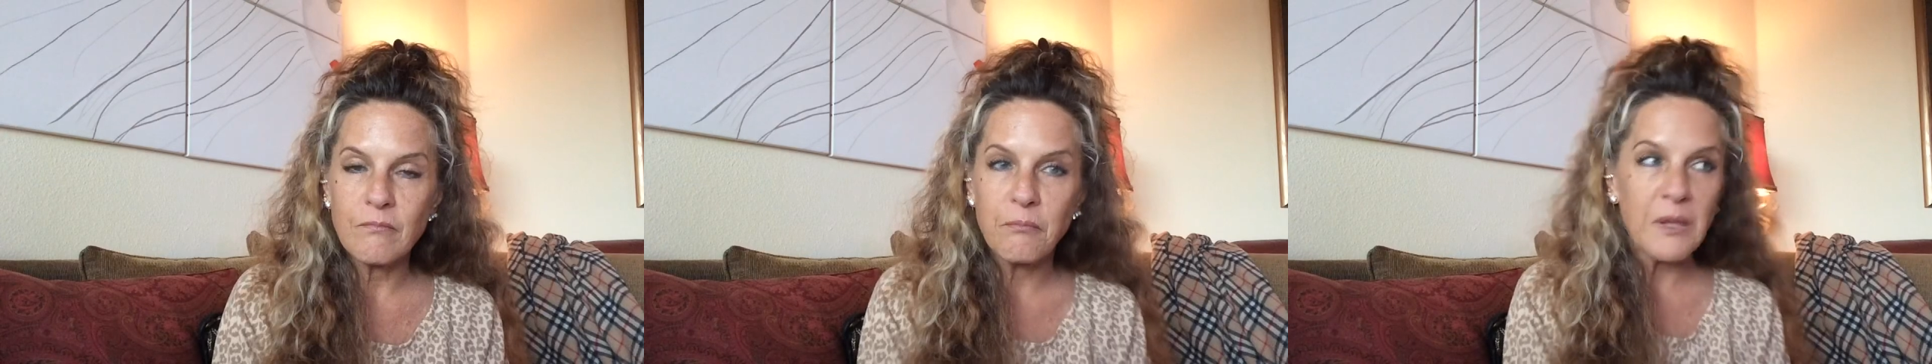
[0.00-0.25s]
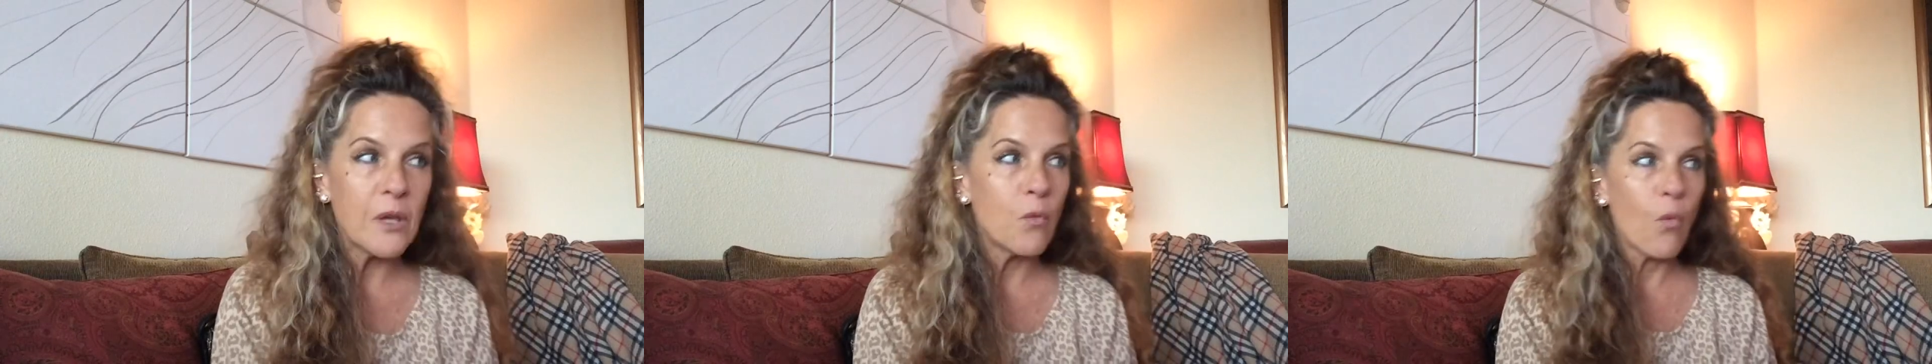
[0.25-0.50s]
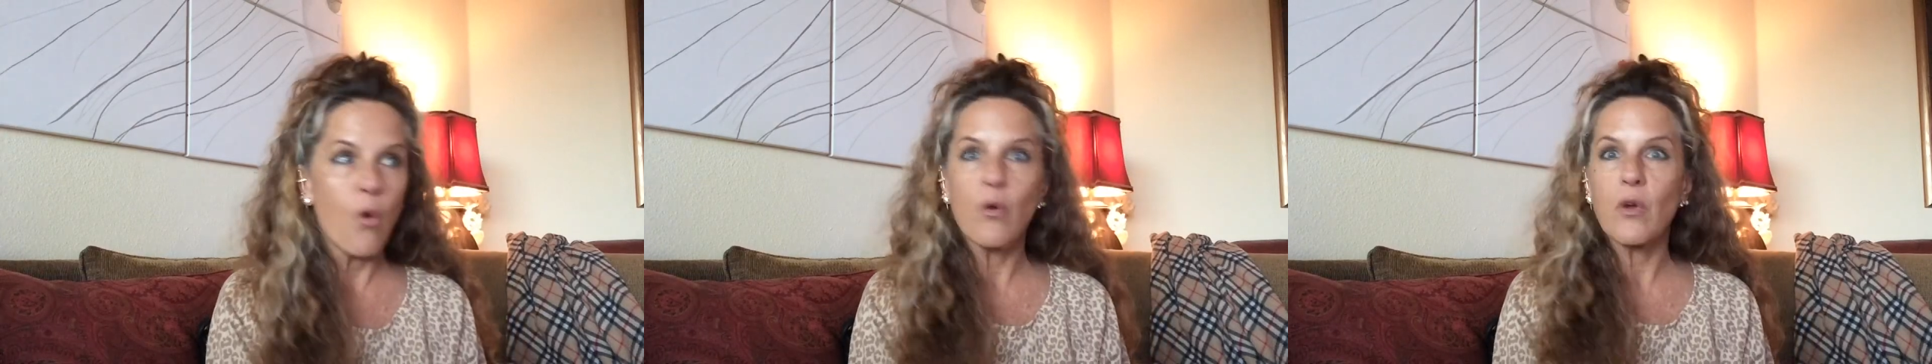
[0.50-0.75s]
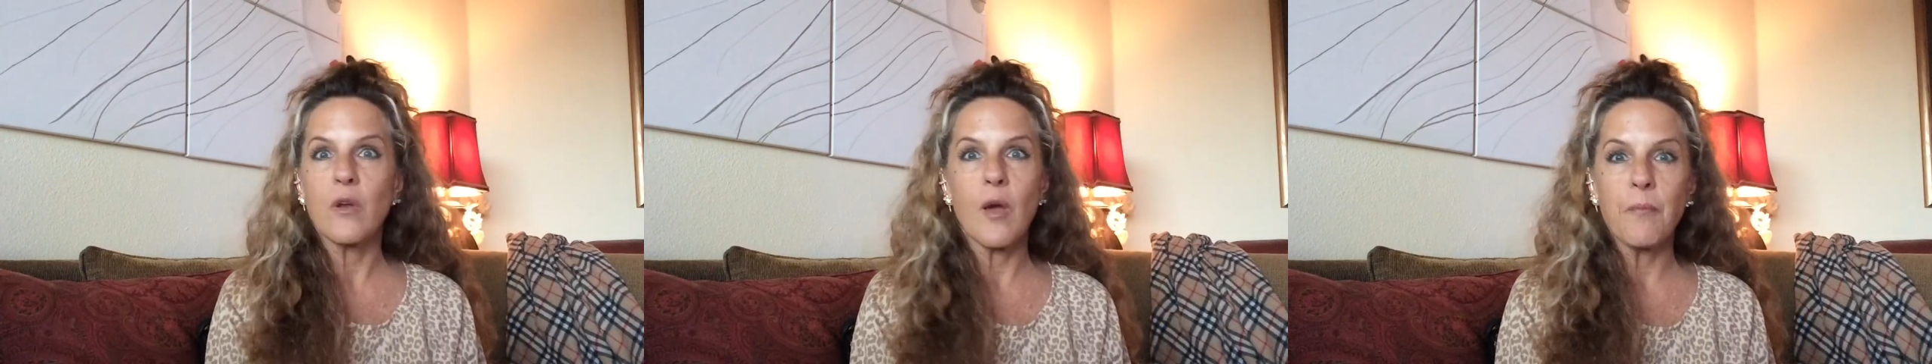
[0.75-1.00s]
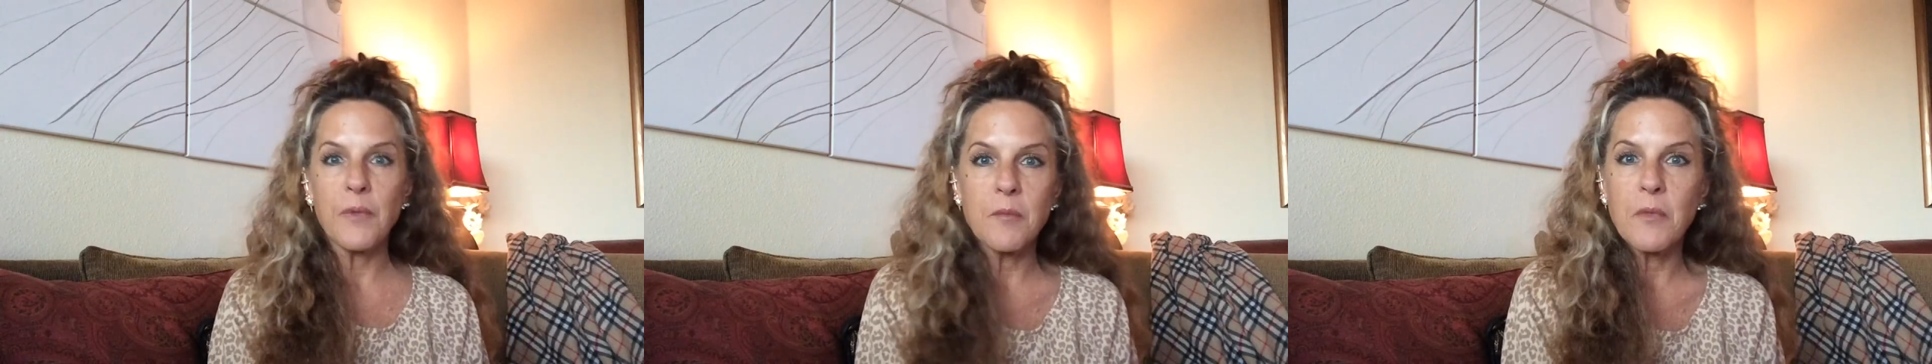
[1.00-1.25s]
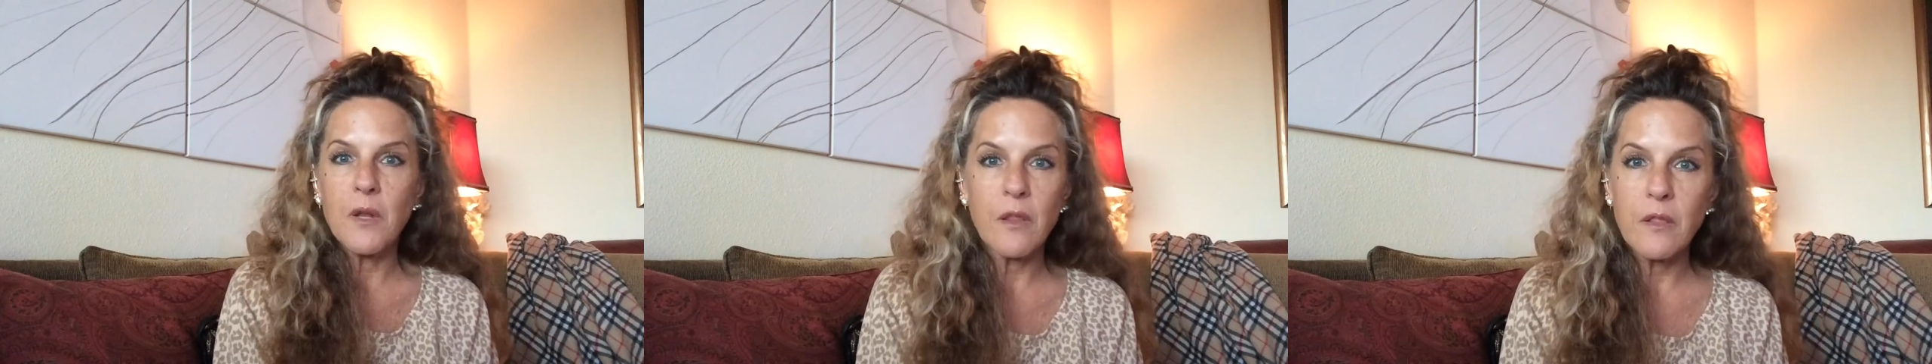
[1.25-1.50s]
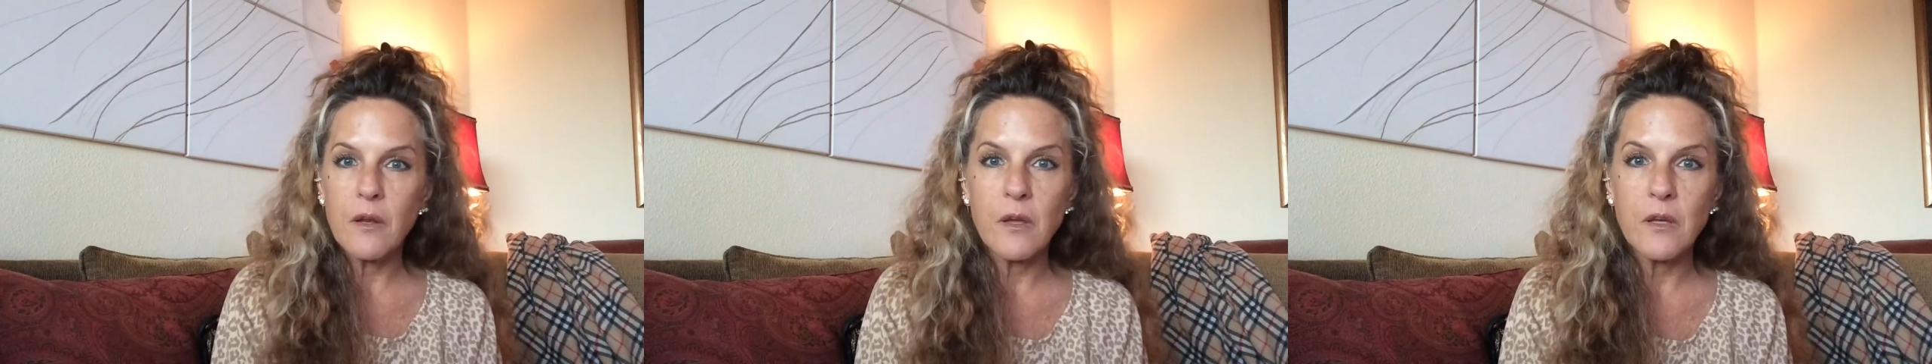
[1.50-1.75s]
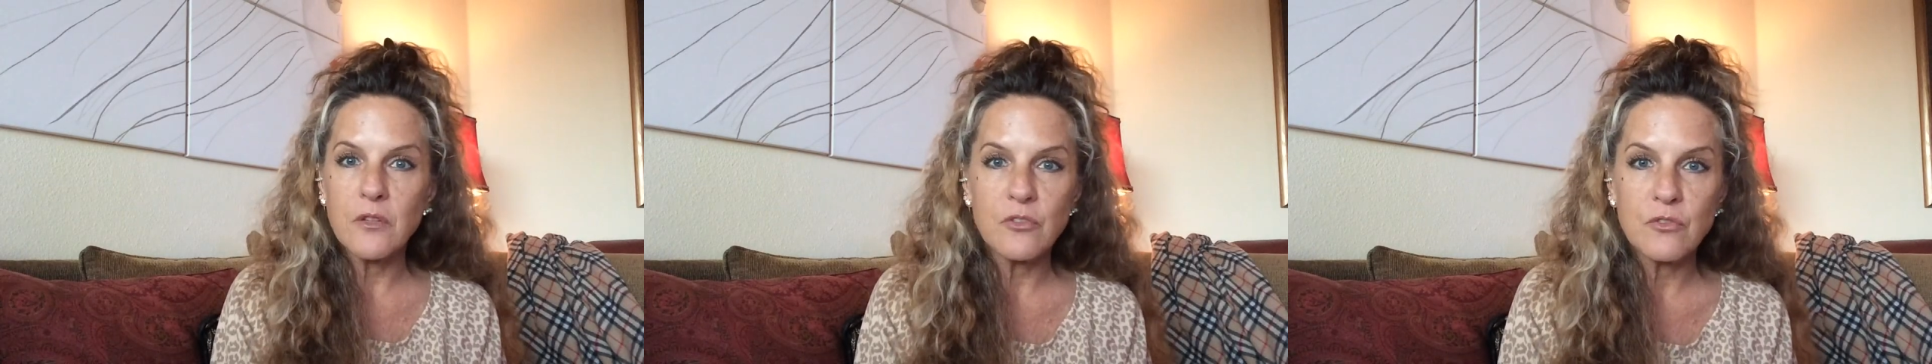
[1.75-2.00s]
being woken up in the middle of the
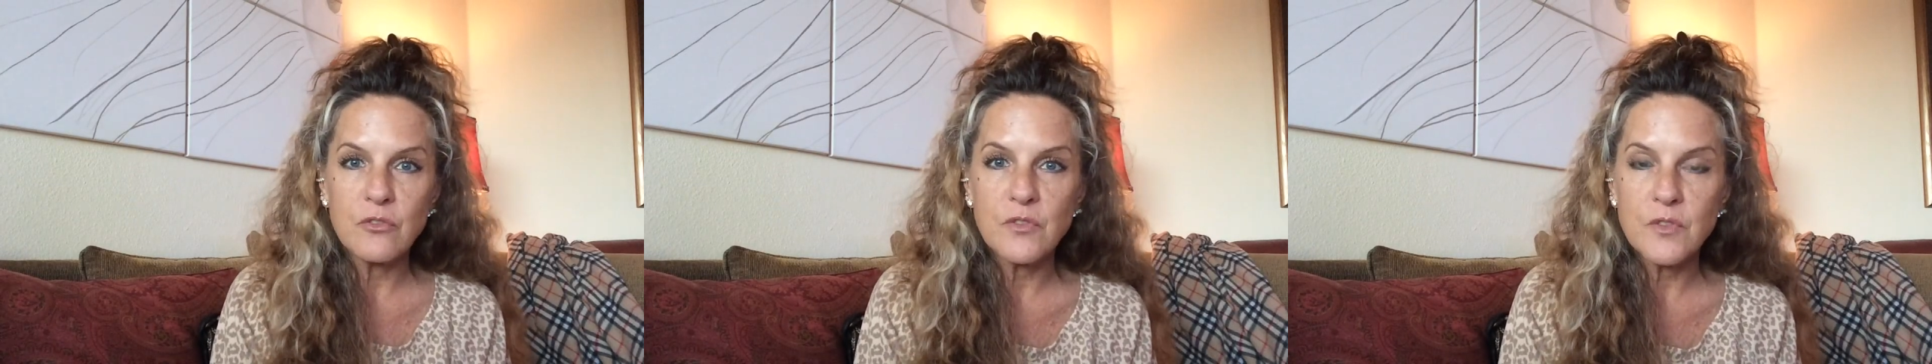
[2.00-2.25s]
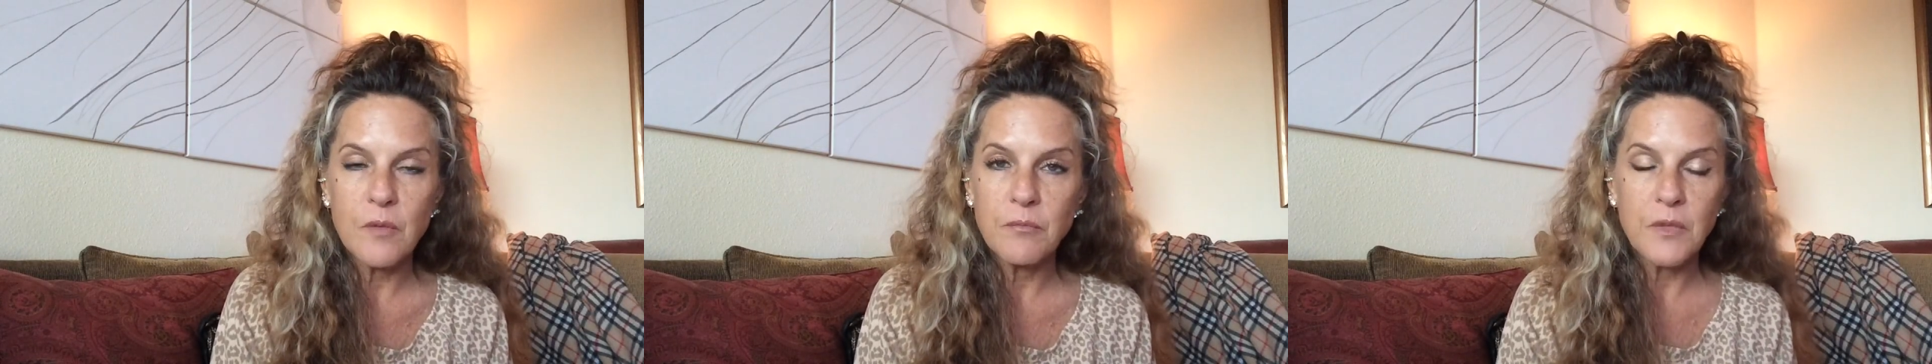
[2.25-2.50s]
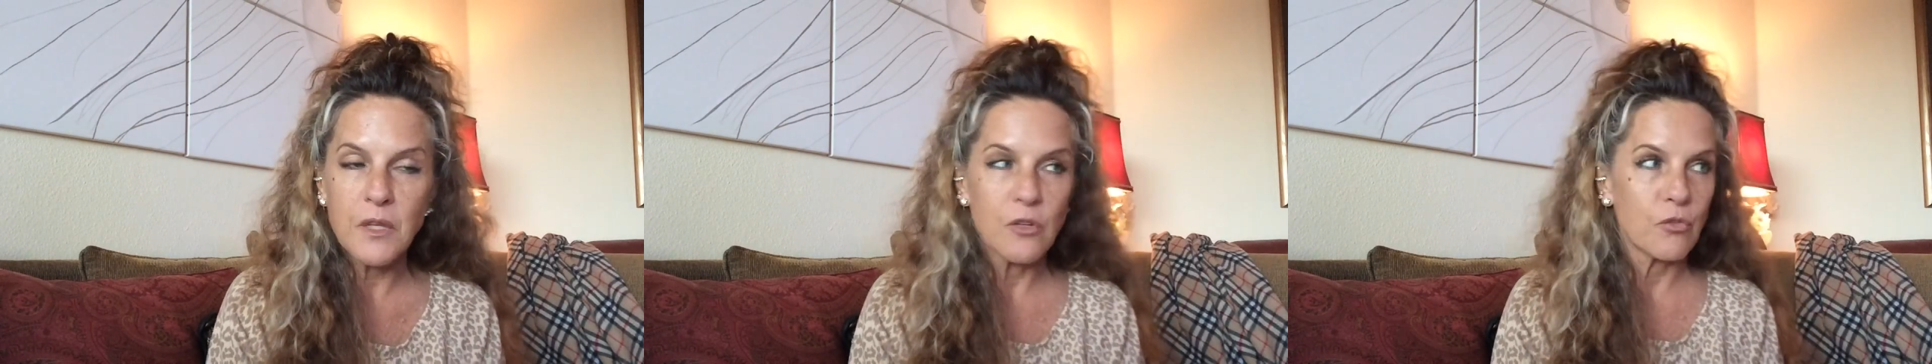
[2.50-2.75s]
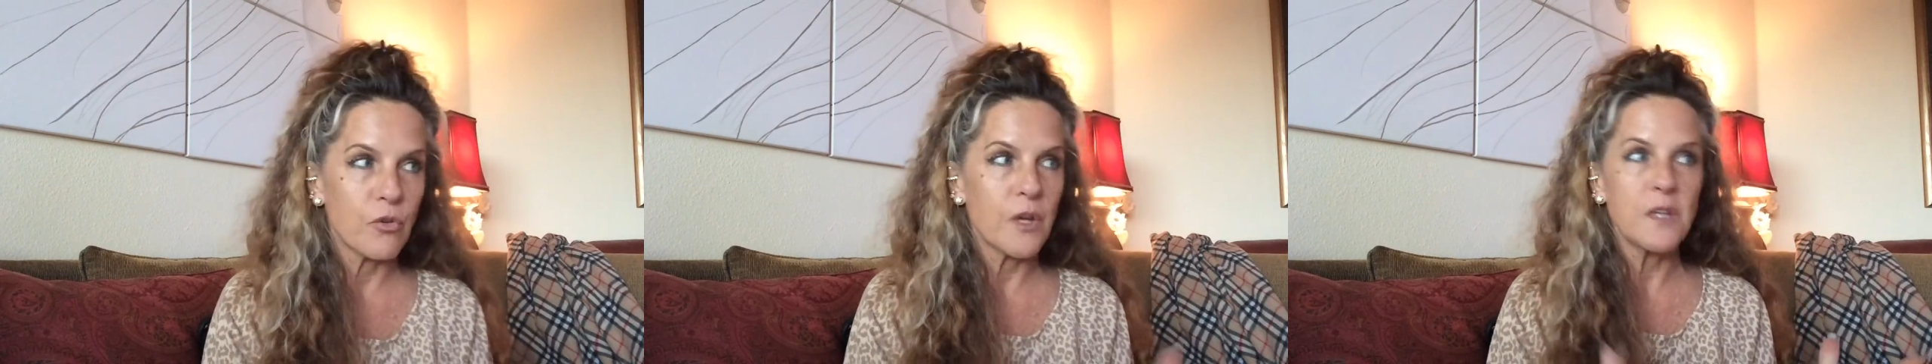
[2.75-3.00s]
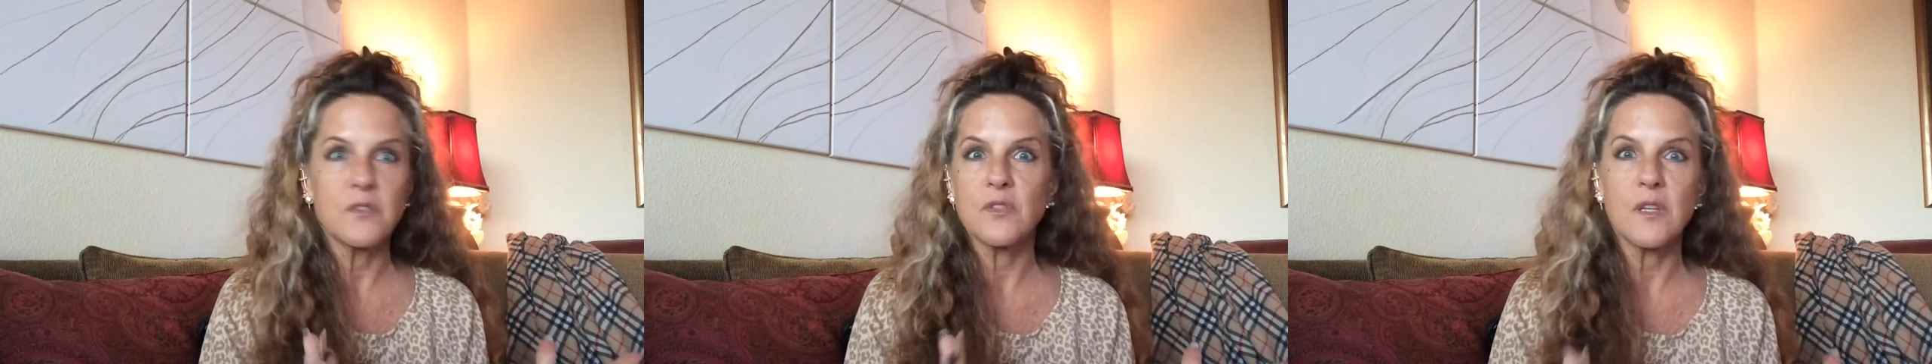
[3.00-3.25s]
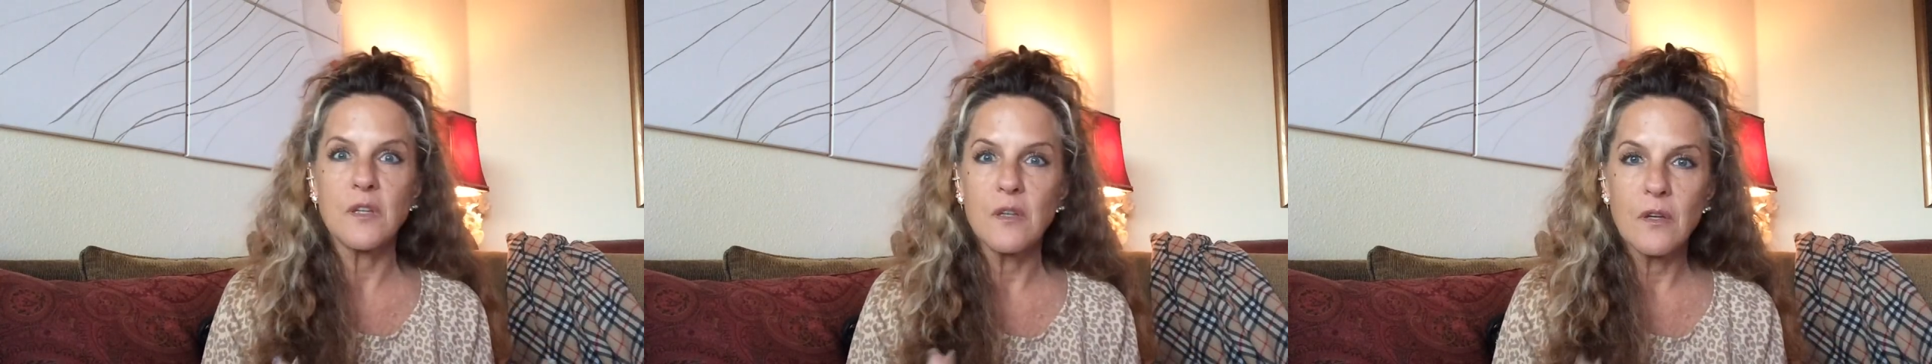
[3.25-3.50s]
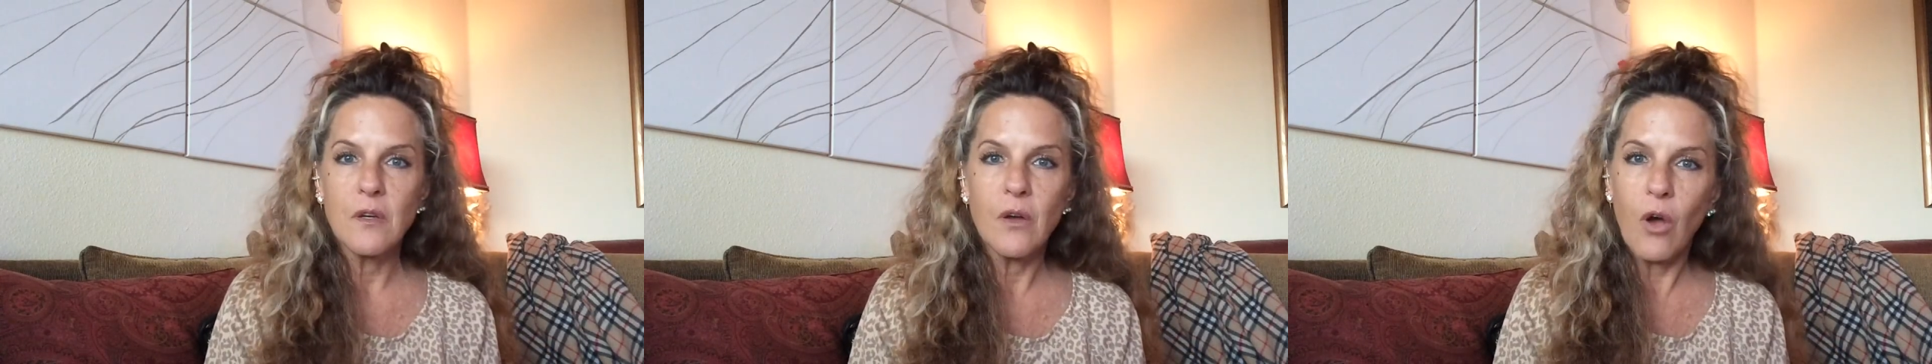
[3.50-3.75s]
night to something crazy,